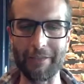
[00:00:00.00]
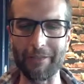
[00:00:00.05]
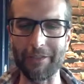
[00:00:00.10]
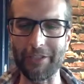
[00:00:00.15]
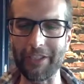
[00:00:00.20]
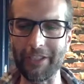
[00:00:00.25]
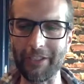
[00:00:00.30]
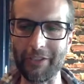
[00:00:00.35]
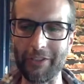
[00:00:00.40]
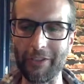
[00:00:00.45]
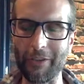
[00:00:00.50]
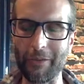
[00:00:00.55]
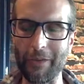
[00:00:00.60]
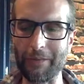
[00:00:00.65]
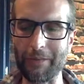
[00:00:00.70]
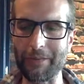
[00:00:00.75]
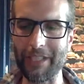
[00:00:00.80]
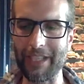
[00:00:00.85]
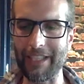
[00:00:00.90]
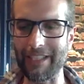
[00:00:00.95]
So you can go to our
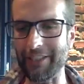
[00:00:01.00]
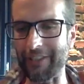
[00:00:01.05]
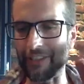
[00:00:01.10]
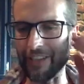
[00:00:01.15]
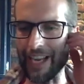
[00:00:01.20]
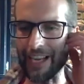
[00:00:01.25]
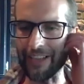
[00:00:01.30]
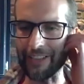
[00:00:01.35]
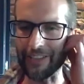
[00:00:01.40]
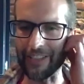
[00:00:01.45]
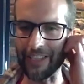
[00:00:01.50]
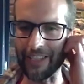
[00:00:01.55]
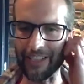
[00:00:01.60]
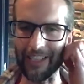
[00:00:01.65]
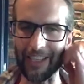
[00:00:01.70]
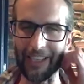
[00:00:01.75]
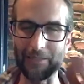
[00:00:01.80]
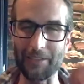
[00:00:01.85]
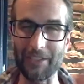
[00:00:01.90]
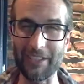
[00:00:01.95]
website
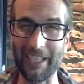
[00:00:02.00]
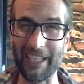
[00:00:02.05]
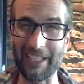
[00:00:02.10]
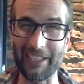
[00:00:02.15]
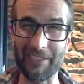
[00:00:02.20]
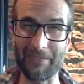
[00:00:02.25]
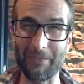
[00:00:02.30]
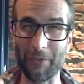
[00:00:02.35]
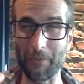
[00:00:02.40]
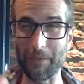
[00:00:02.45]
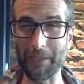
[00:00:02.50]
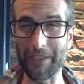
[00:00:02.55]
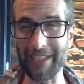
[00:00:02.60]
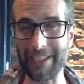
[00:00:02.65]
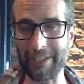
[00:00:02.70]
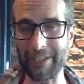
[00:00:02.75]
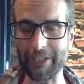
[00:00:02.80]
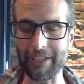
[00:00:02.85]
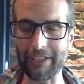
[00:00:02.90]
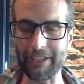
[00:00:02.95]

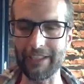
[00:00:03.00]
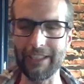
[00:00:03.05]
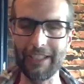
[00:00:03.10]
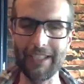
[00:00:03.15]
neurohacker.com/formulation, where